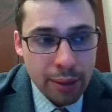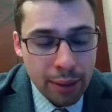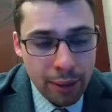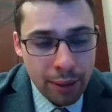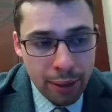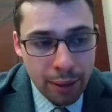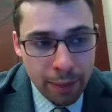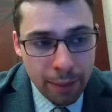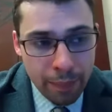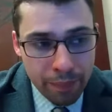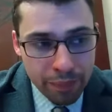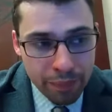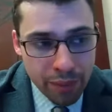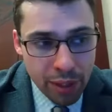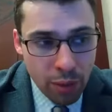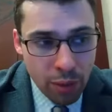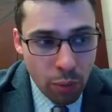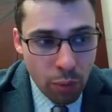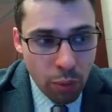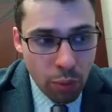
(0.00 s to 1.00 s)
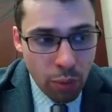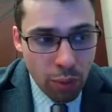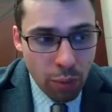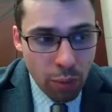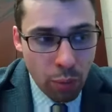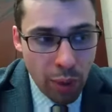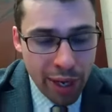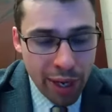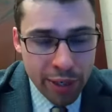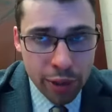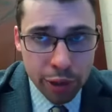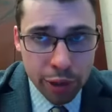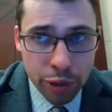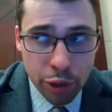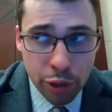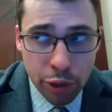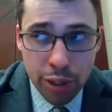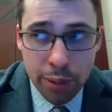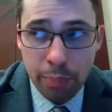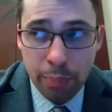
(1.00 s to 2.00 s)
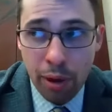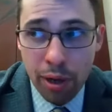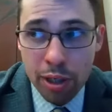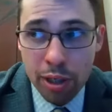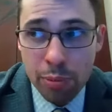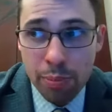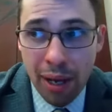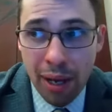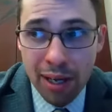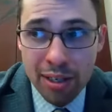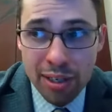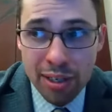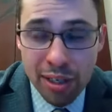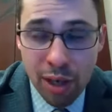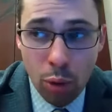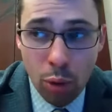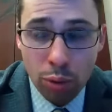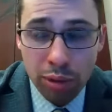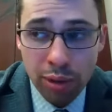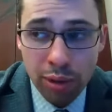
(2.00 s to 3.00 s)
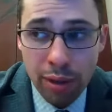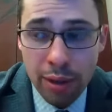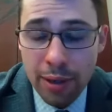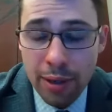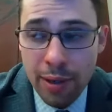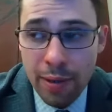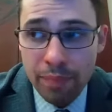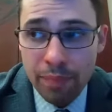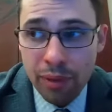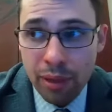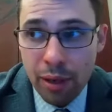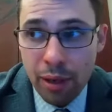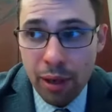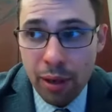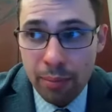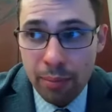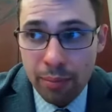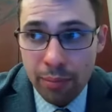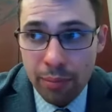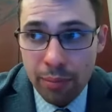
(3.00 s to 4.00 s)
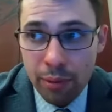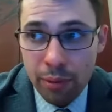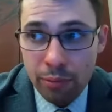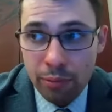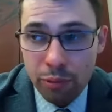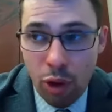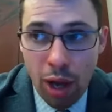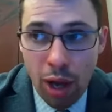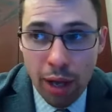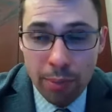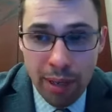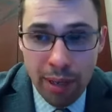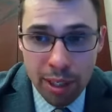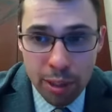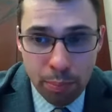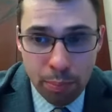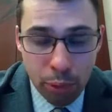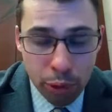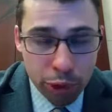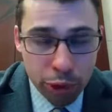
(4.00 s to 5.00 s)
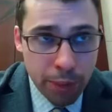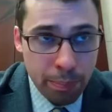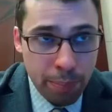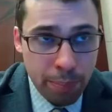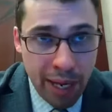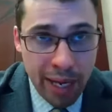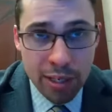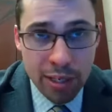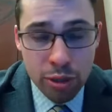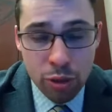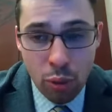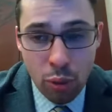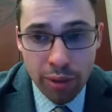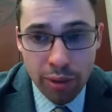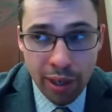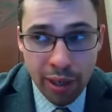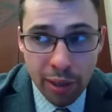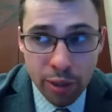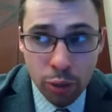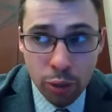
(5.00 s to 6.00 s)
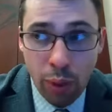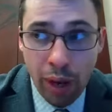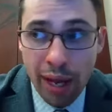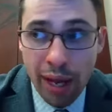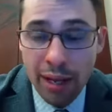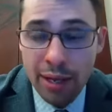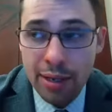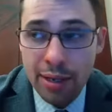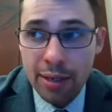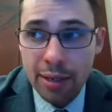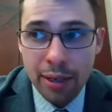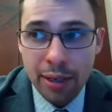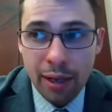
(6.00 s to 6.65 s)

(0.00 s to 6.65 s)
When you're turning pucks back south, you have line mates pushing pace going the other way.